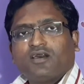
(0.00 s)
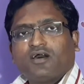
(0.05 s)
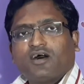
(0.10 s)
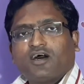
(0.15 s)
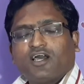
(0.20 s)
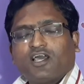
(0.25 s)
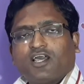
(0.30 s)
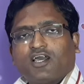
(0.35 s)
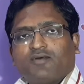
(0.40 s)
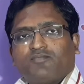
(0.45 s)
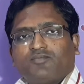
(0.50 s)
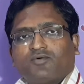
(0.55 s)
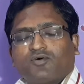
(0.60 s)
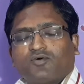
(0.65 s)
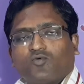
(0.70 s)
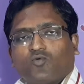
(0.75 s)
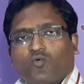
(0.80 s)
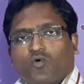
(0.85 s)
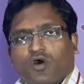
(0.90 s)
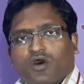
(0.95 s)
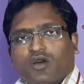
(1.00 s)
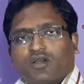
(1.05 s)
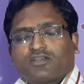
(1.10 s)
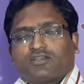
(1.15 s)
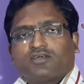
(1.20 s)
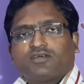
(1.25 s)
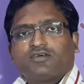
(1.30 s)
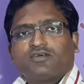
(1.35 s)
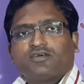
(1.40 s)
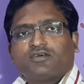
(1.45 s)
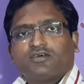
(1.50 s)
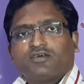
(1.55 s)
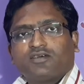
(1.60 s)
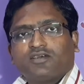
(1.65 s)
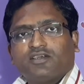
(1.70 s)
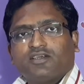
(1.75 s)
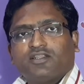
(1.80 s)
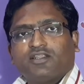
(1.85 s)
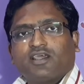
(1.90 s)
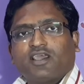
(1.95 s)
I have worked
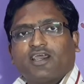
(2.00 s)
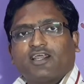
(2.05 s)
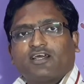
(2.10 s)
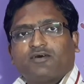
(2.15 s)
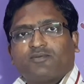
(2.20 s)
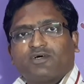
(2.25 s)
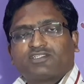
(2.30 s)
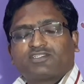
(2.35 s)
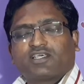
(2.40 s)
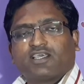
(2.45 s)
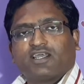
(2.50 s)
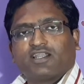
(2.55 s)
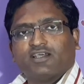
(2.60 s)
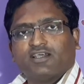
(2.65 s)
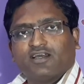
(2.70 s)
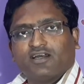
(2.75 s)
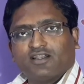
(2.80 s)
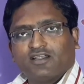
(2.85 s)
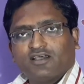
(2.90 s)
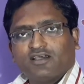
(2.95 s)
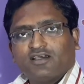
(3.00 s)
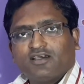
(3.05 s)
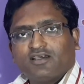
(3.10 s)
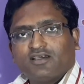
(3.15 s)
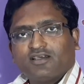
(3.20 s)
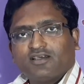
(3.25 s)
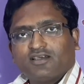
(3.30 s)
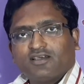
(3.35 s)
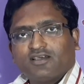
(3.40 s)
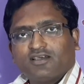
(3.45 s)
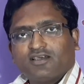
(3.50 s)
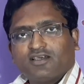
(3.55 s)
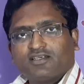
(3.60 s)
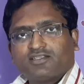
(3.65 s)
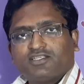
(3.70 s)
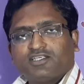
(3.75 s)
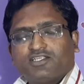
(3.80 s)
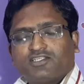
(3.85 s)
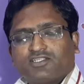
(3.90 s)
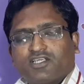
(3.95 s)
in Adamas career, a
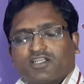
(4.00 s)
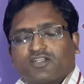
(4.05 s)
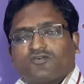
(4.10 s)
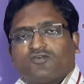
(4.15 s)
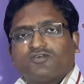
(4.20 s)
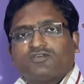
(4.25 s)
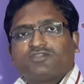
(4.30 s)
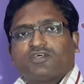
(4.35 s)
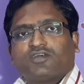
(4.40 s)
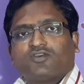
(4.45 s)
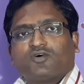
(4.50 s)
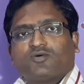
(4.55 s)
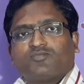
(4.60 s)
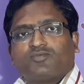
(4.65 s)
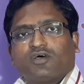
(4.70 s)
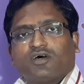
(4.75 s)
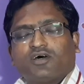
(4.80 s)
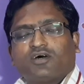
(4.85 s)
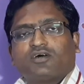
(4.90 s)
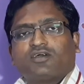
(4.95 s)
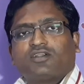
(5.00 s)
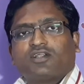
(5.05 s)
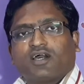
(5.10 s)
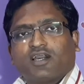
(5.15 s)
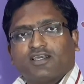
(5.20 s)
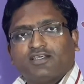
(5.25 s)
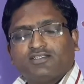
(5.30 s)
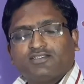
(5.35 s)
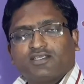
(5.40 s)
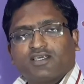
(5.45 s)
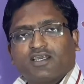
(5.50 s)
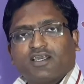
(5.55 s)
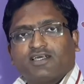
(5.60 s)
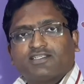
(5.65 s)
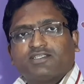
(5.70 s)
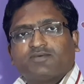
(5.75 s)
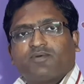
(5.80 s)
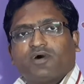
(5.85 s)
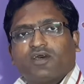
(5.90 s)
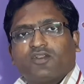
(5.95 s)
system concern of the RISE as
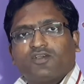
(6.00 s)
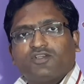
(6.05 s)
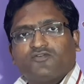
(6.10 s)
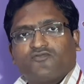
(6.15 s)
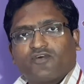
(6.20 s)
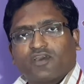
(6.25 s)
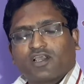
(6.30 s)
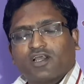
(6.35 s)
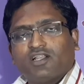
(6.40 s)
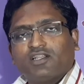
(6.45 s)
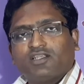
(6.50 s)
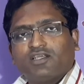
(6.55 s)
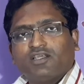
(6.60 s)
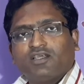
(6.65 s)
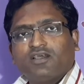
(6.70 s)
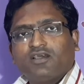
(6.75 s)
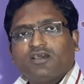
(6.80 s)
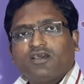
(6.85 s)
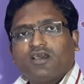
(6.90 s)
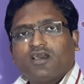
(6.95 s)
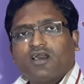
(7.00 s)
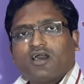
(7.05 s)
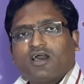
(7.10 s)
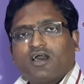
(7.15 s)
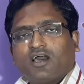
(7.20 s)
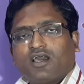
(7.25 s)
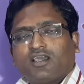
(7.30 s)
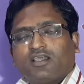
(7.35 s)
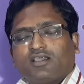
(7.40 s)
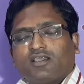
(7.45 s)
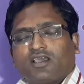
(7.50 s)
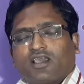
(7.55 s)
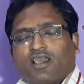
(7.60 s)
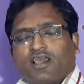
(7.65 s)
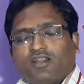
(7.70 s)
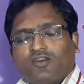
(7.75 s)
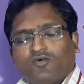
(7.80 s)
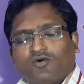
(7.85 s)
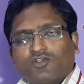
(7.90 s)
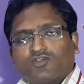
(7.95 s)
a biology faculty,
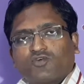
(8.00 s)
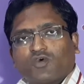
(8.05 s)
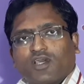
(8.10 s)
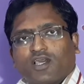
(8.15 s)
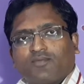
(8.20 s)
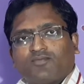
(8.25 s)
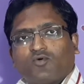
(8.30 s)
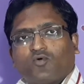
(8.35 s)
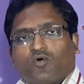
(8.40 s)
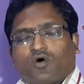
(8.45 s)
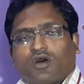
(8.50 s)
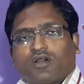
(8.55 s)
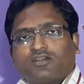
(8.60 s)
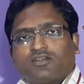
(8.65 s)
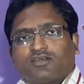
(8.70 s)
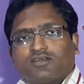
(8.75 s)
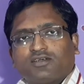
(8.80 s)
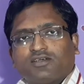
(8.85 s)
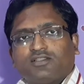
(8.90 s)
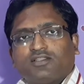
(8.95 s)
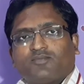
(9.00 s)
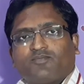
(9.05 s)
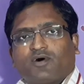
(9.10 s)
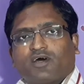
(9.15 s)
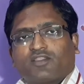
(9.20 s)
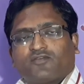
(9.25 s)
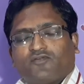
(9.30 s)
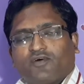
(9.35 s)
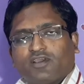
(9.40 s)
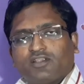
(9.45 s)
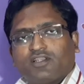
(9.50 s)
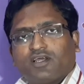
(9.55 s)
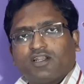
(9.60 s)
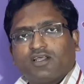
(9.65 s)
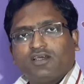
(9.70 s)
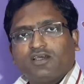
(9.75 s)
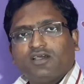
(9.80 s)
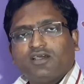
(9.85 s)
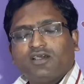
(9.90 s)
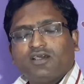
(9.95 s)
and also have worked in the
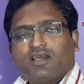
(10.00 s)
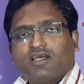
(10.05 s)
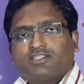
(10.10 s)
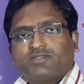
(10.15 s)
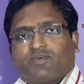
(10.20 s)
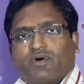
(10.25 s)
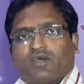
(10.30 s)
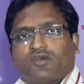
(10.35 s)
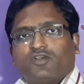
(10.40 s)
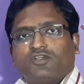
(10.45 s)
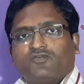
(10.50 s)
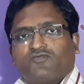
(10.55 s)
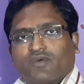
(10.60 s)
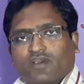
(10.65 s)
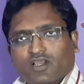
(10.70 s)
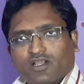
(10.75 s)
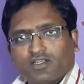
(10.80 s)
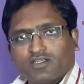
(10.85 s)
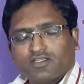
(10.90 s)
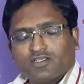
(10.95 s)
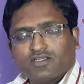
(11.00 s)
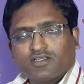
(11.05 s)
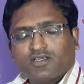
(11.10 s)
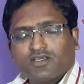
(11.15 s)
Pathfinder as a biology faculty.